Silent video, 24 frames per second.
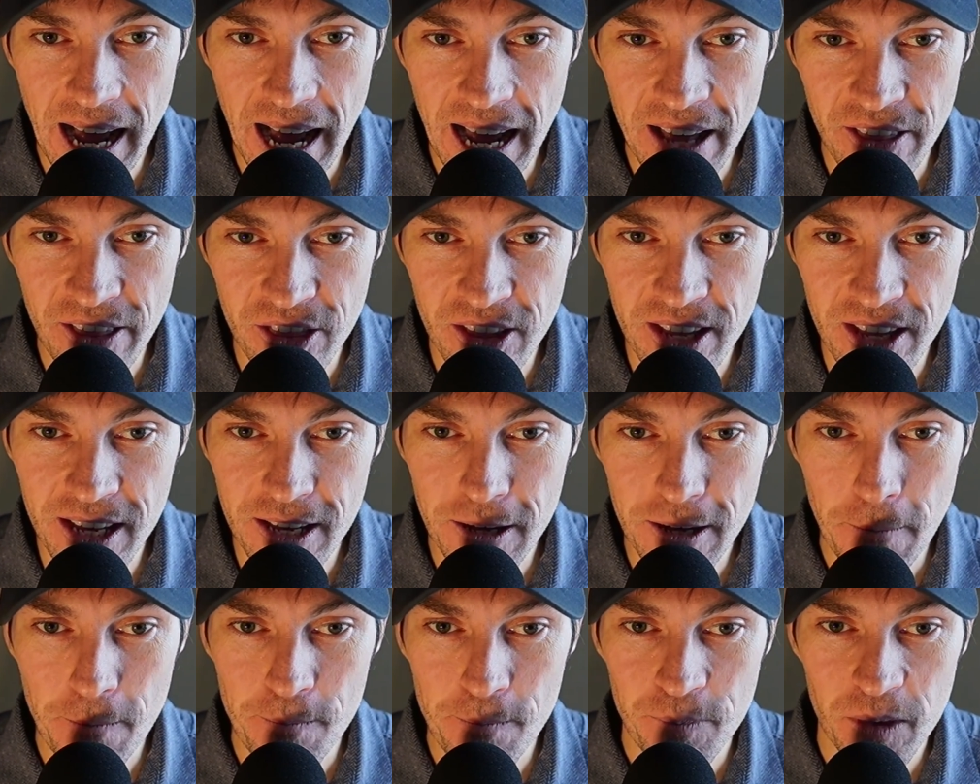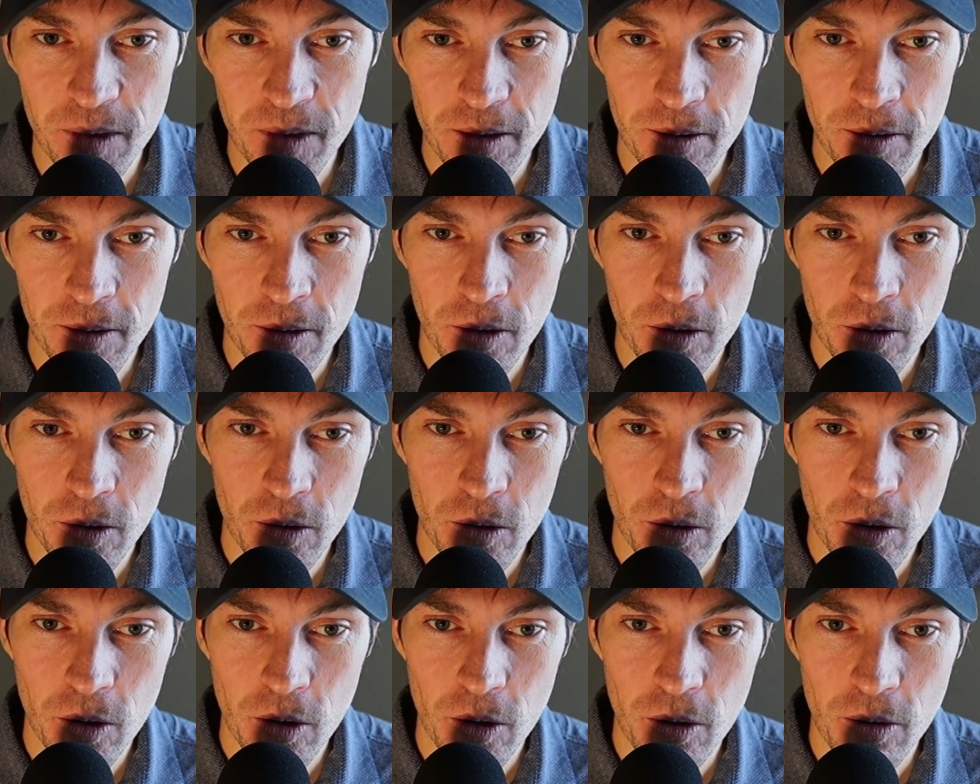I think
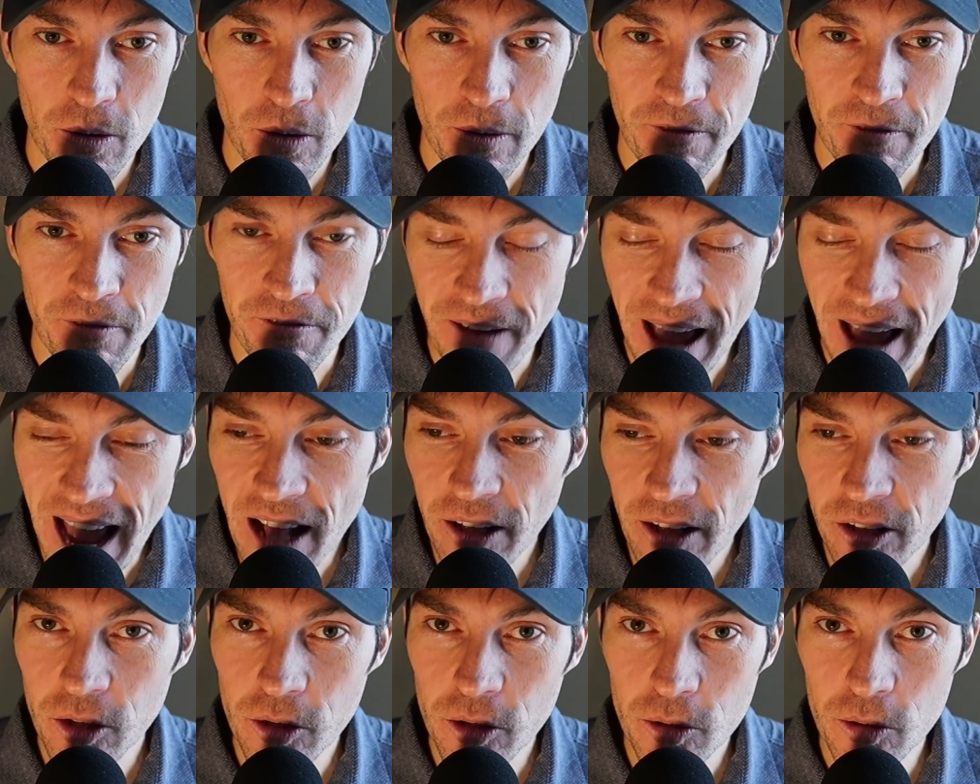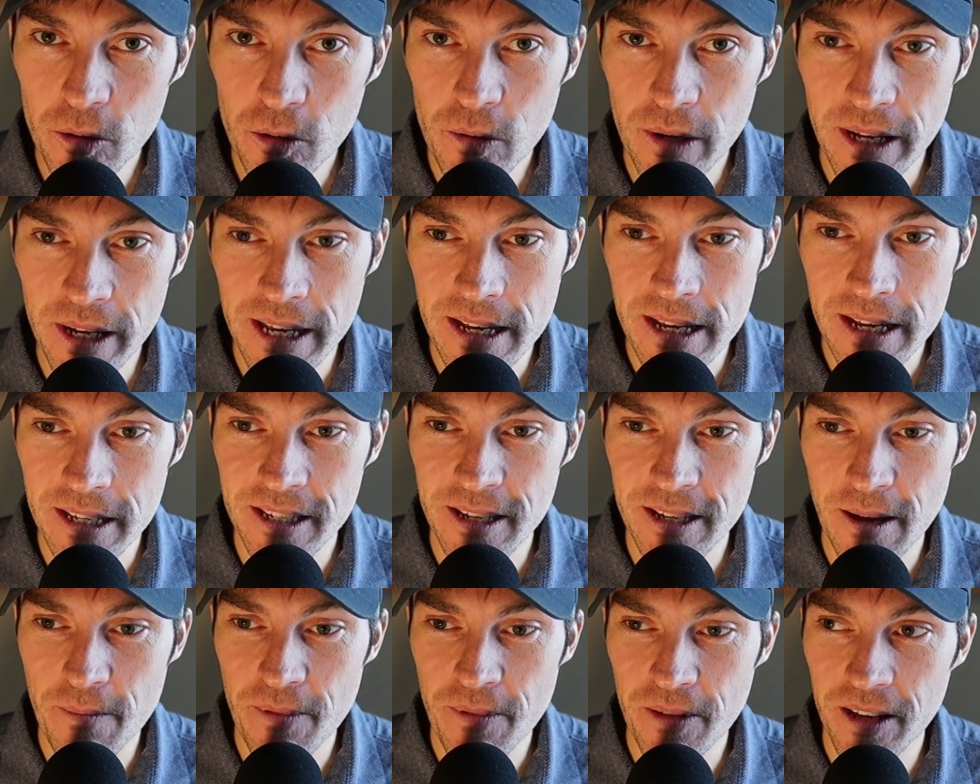value is
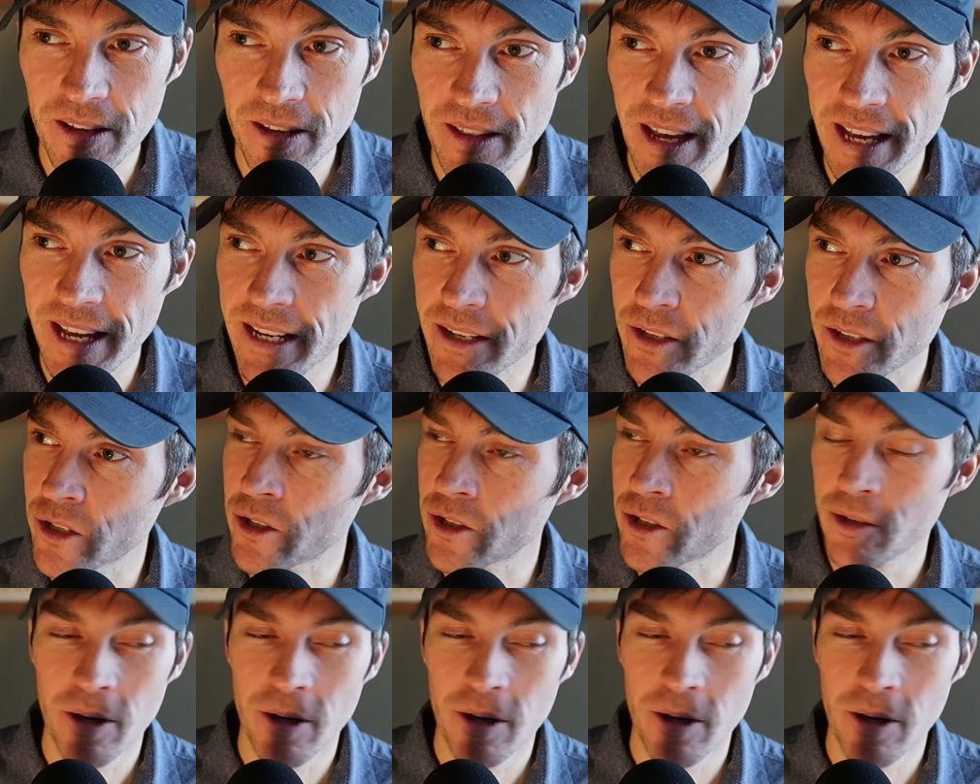something that is,